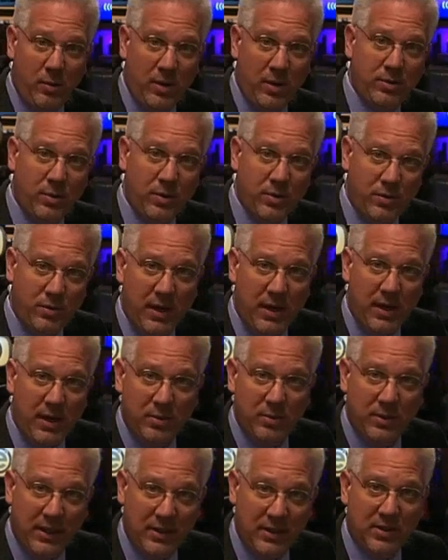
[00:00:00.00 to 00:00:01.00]
the ones who are trying
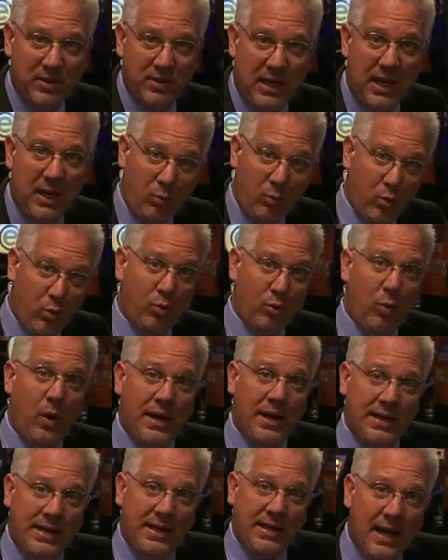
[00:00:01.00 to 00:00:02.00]
to instigate
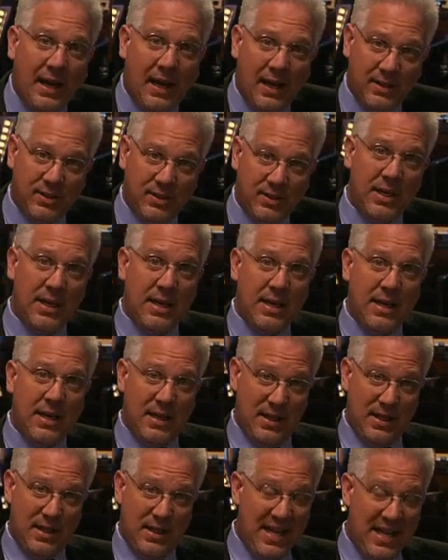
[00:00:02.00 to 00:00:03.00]
worldwide chaos,
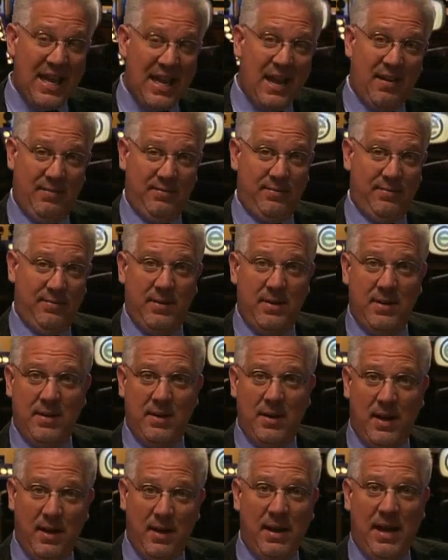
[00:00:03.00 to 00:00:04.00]
they have
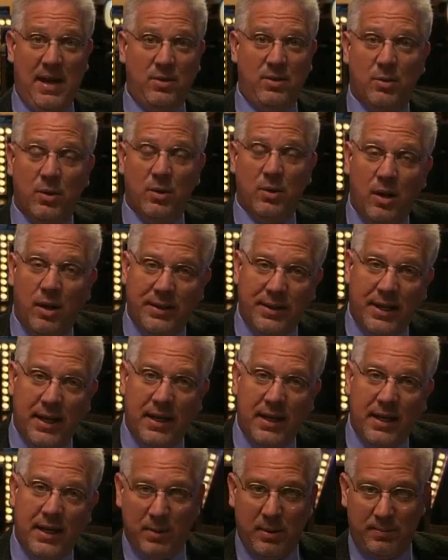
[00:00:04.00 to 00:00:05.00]
a manual on
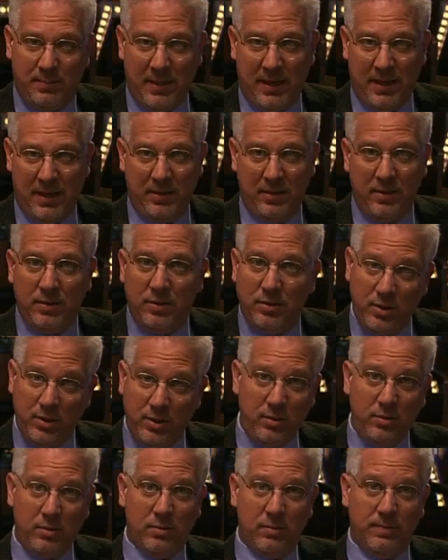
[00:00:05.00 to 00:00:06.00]
getting prepared. Do
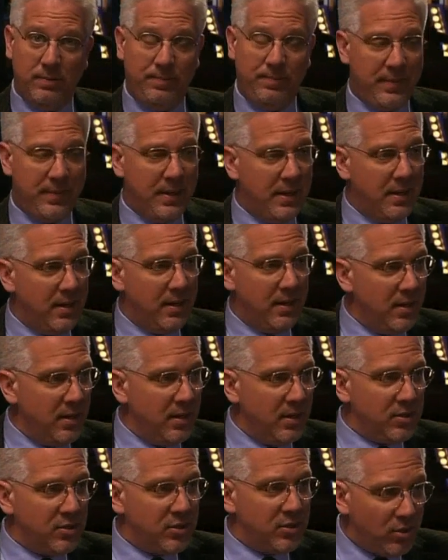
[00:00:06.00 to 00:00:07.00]
you?
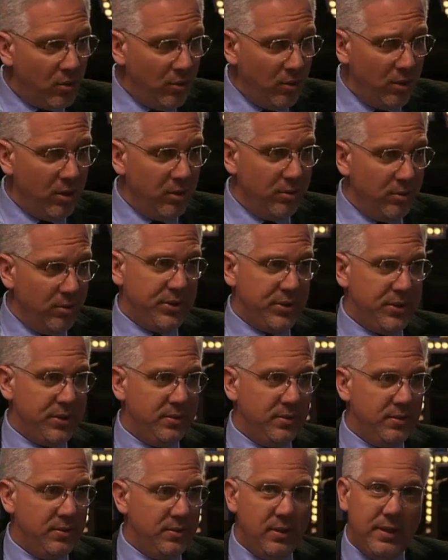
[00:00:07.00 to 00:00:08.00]

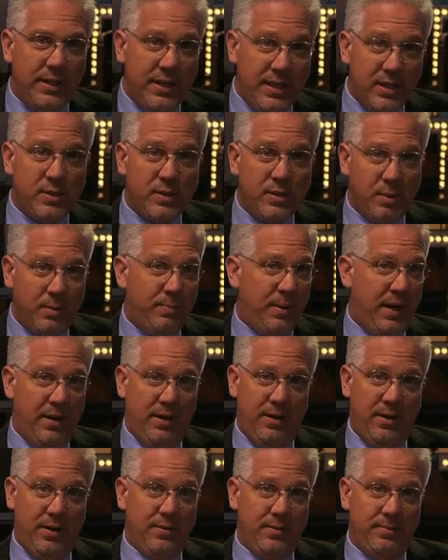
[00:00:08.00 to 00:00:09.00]
Soros is
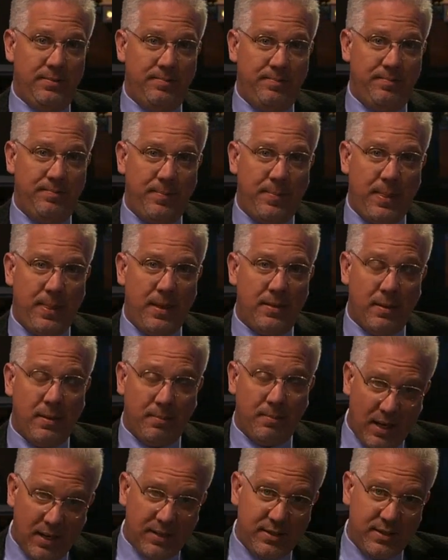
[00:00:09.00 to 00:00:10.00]
prepared.
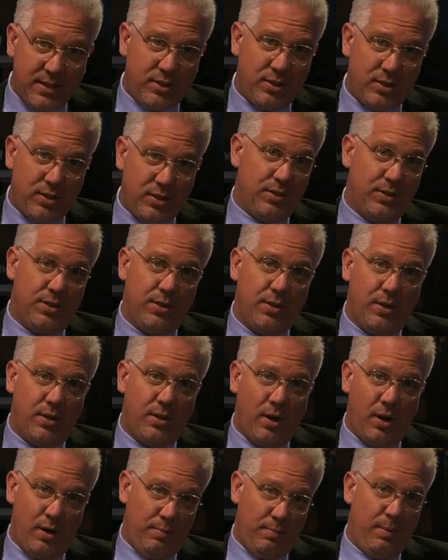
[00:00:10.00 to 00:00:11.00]
The politicians
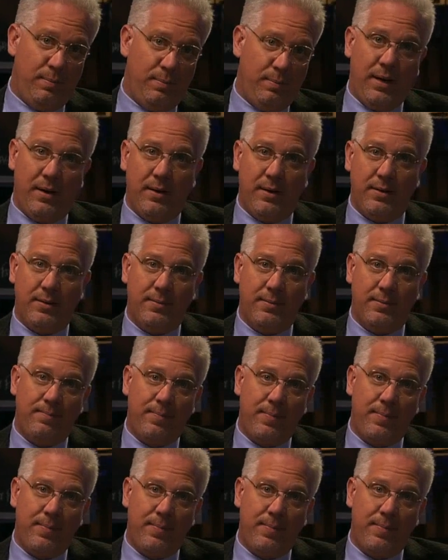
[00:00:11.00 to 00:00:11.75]
are prepared.